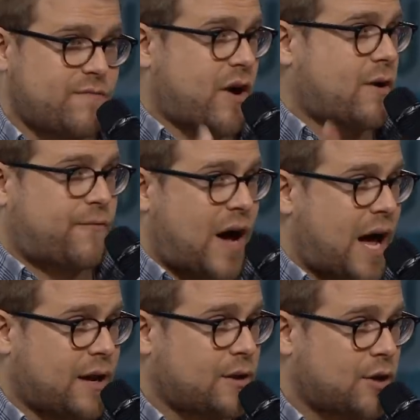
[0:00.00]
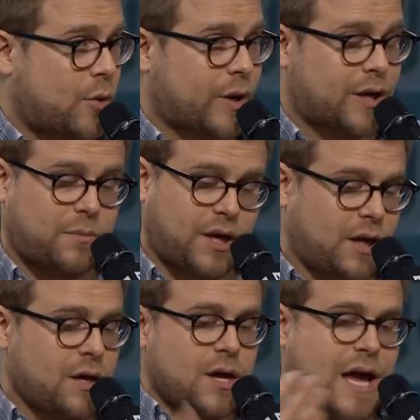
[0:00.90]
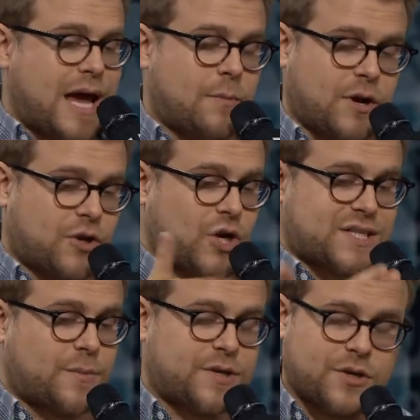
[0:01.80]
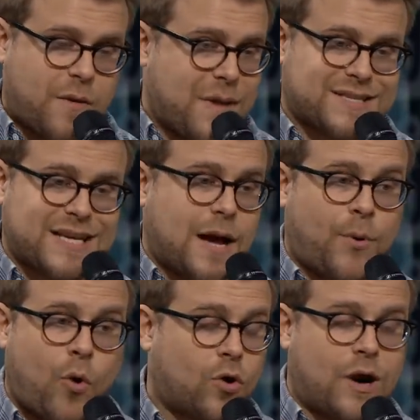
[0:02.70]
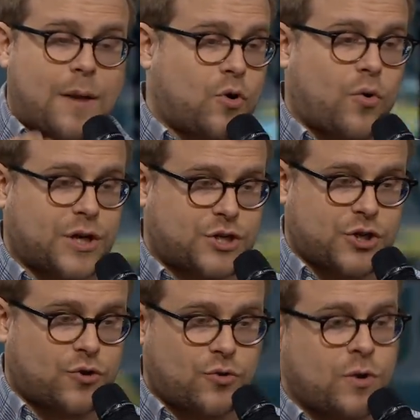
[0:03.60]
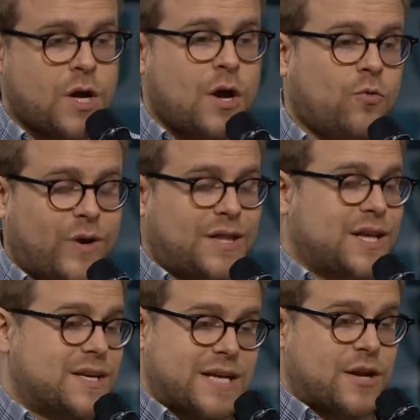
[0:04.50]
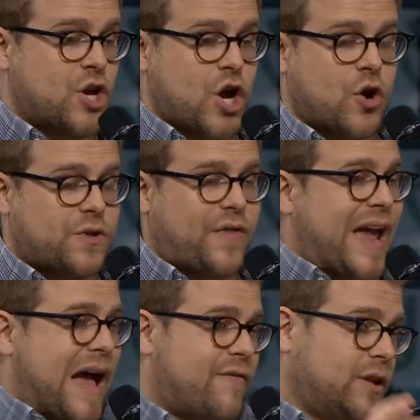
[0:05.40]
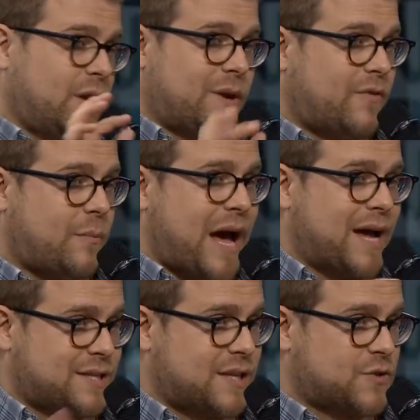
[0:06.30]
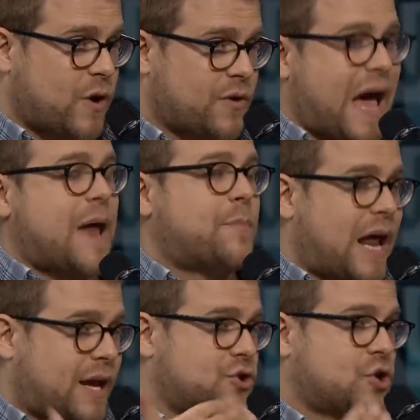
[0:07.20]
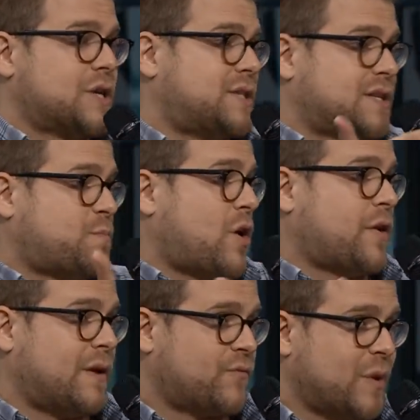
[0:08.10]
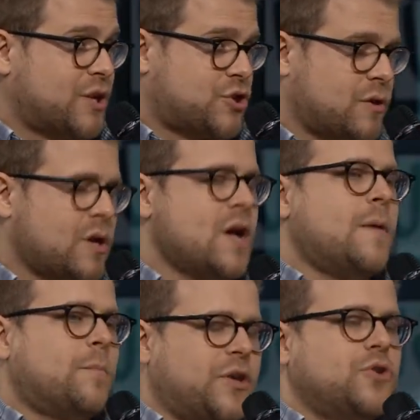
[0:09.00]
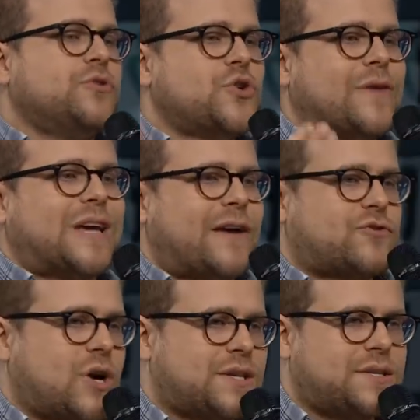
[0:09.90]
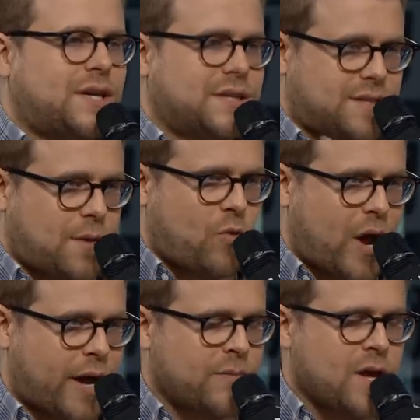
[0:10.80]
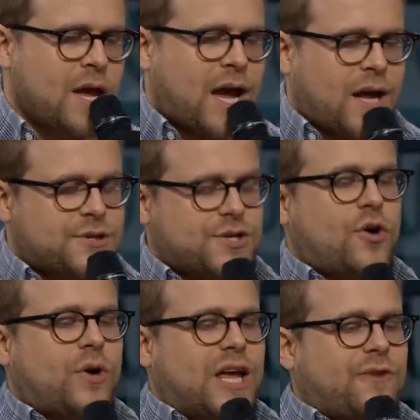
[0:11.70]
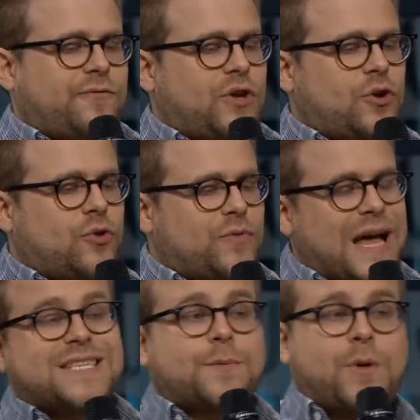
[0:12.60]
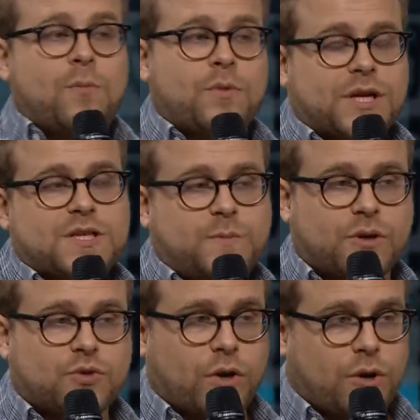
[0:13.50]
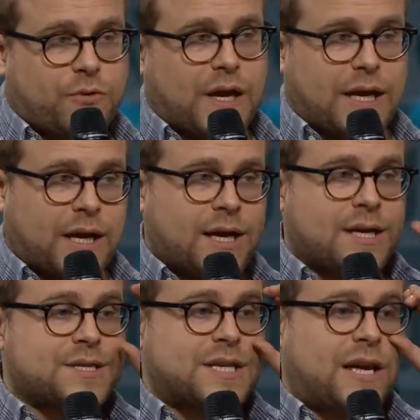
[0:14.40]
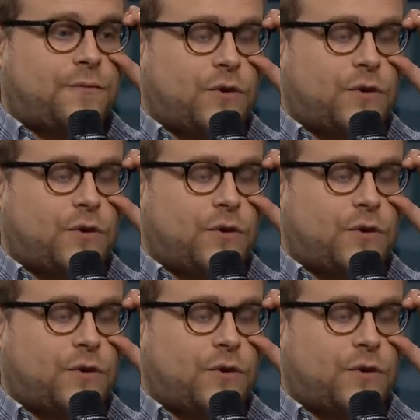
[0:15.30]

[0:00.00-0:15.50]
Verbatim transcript: and verify, you know, it can be, hey, I'm going to trust them until they mess up, or I'm going to read this and know that they have a little bit of a bias in this way or that, but I can trust this part of the information. But you do have to have trust in some way. And so if you, that's the problem with conspiratorial thinking, is if